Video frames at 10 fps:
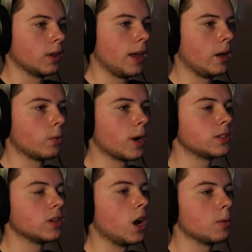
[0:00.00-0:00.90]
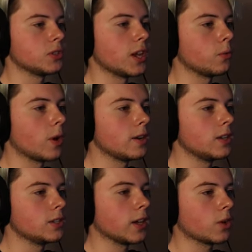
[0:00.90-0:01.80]
Ow, red's almost dead. Red
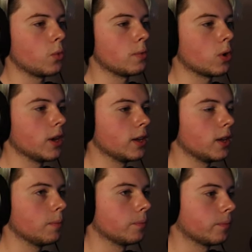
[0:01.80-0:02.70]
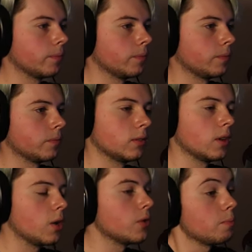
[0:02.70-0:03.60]
needs like one more hit, yep.
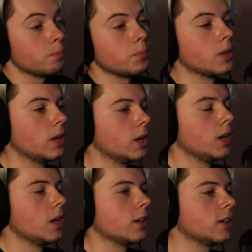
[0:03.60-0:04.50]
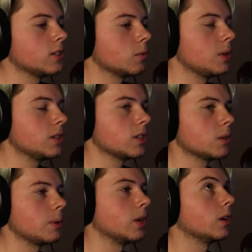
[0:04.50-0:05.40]
Oh, the Kinstone piece
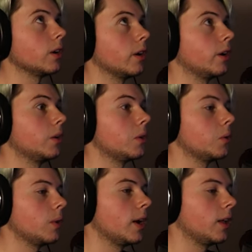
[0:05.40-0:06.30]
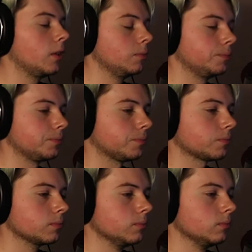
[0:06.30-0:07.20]
disappeared. Oh, well.
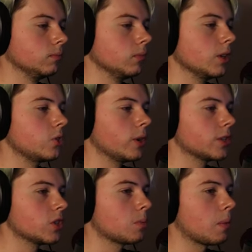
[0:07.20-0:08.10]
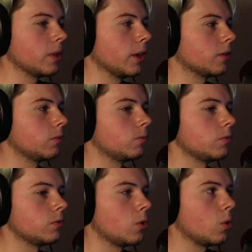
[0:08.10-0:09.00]
So I guess there's probably like
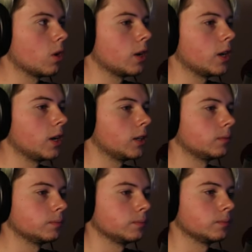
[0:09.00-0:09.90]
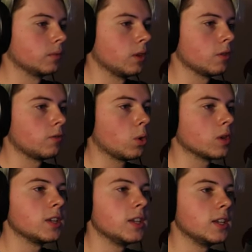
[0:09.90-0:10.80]
four, uh, four
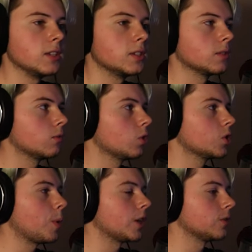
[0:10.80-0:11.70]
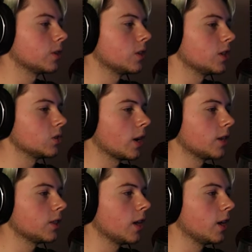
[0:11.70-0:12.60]
keys, four spots for keys right
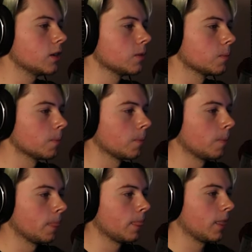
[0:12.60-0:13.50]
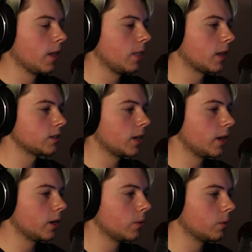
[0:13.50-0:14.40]
at the end. And that's
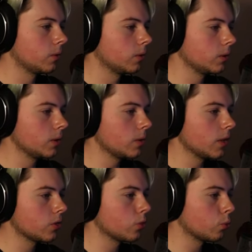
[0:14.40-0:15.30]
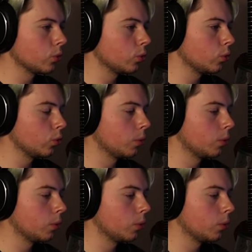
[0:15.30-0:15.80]
how you get through.